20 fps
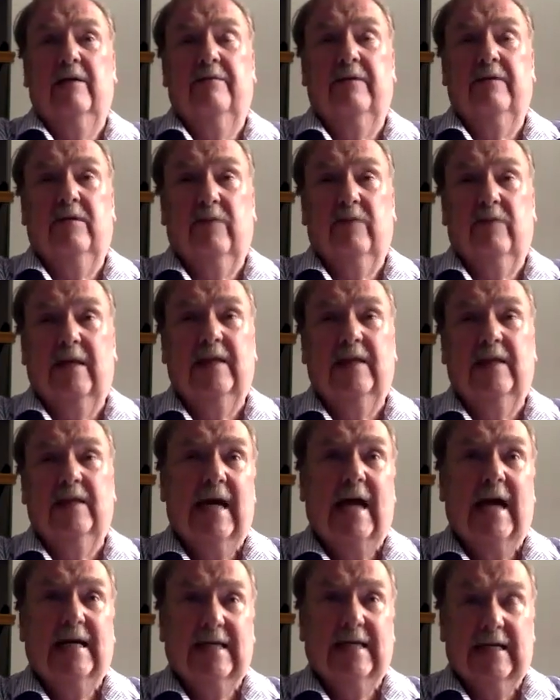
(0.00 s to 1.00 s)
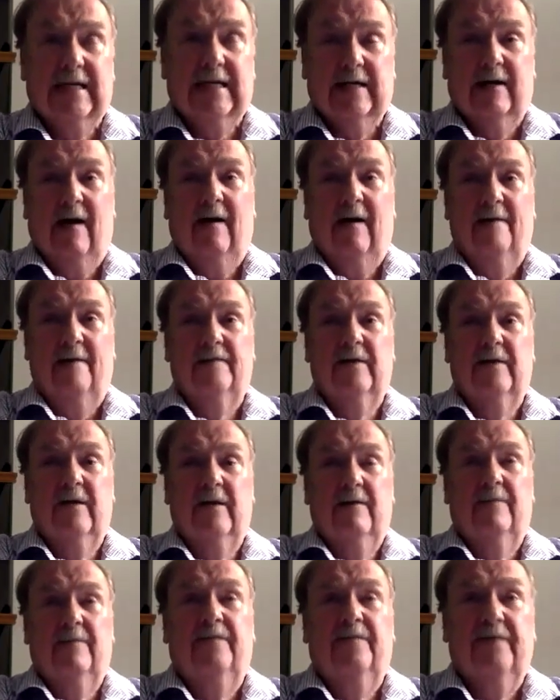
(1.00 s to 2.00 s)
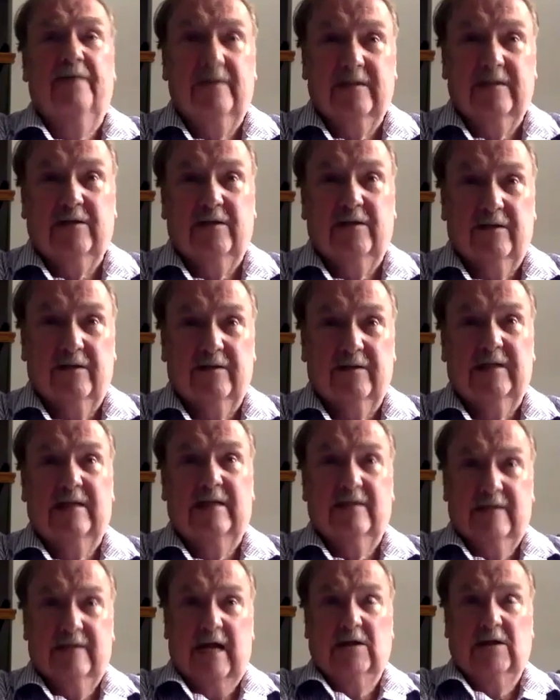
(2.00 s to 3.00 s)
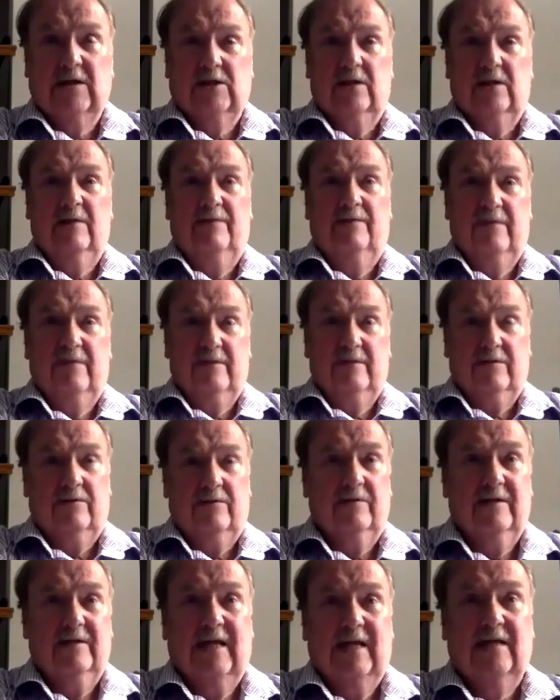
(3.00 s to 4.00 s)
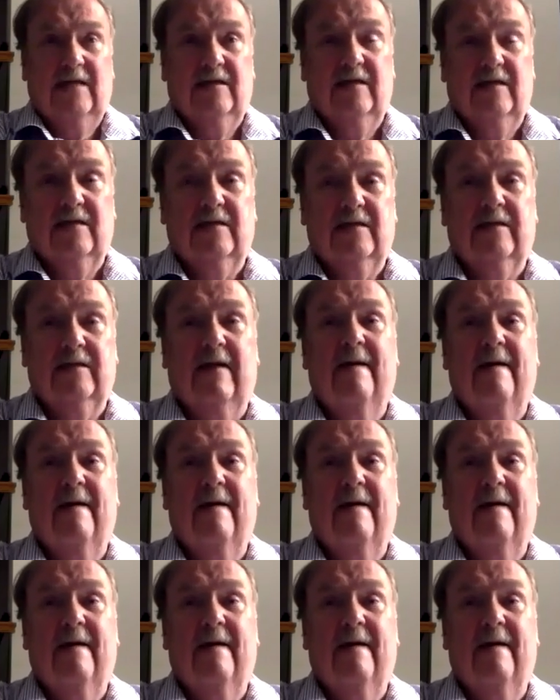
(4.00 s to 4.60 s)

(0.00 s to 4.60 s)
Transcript: between the idea of physical sensation, the physical senses,